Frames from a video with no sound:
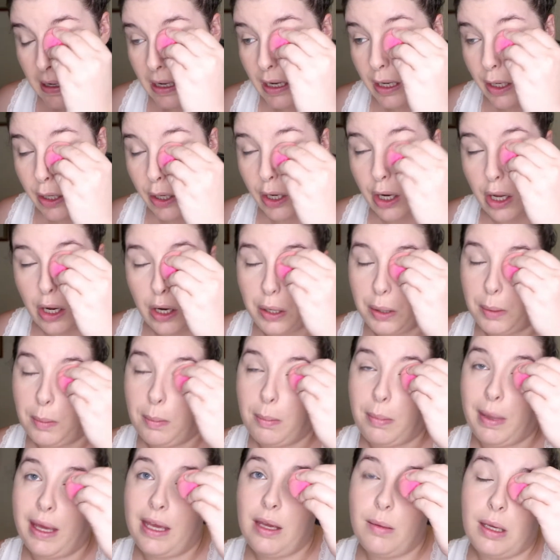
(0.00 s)
I don't know,
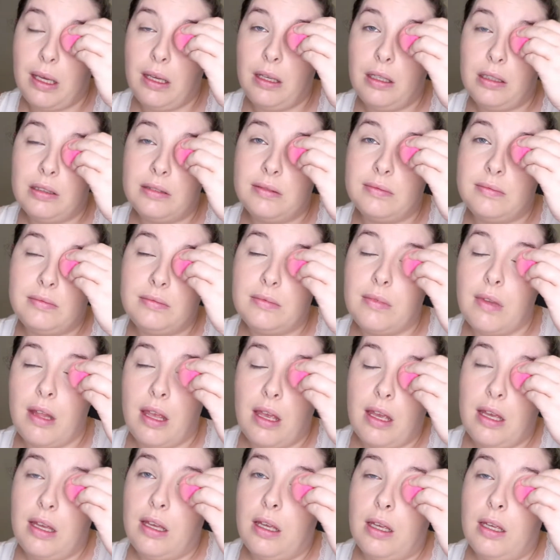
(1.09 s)
maybe.
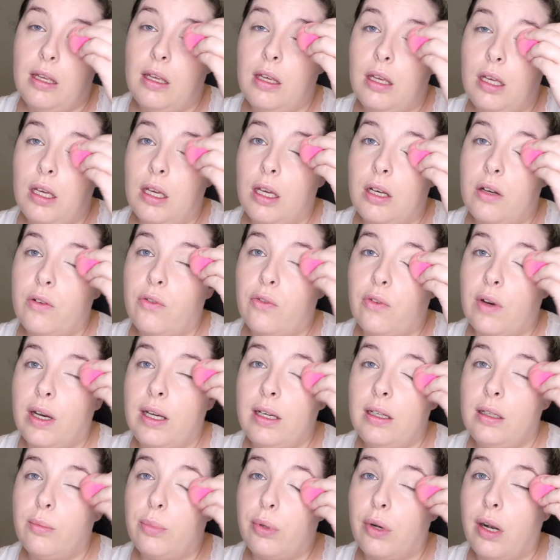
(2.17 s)
I had a
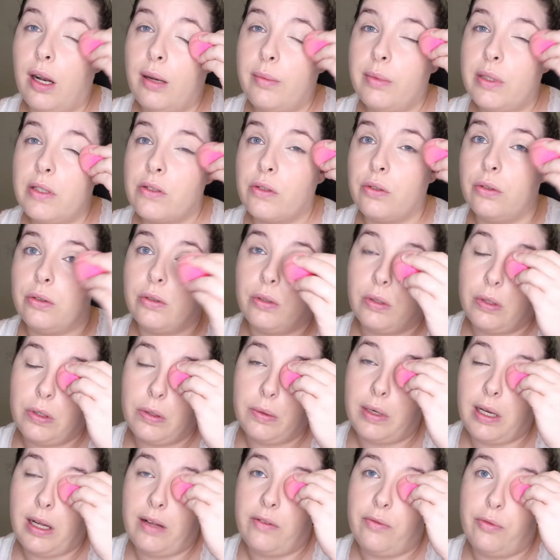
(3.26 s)
friend in primary school who
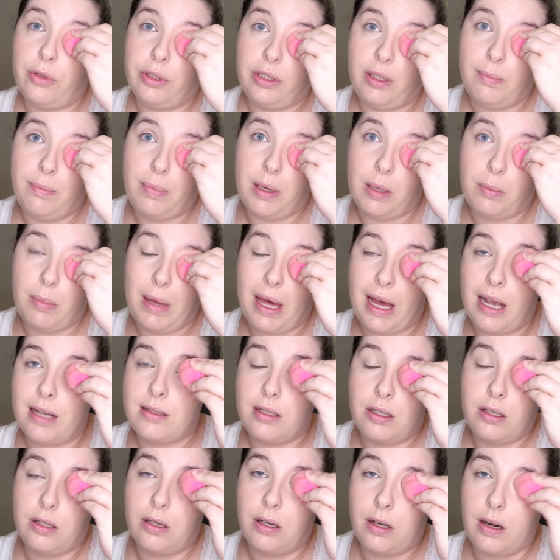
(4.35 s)
would have really big bags
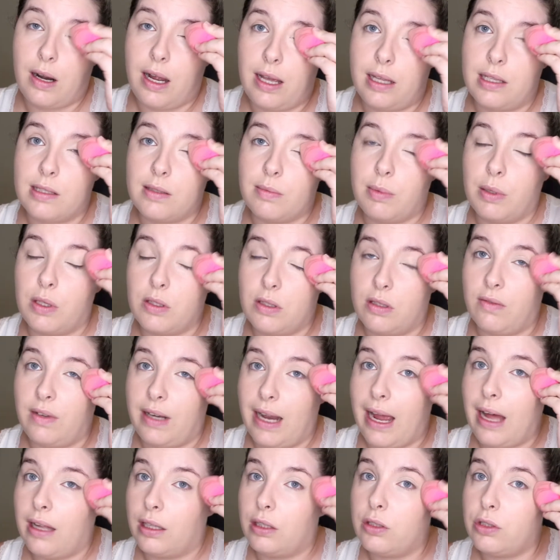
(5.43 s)
under her eyes because of an
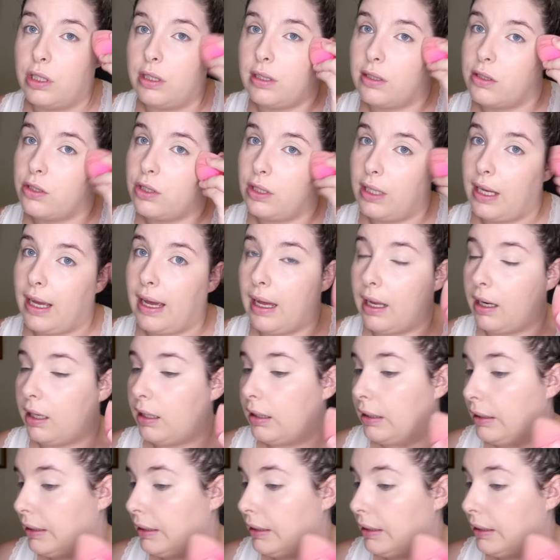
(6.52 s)
allergy that she had.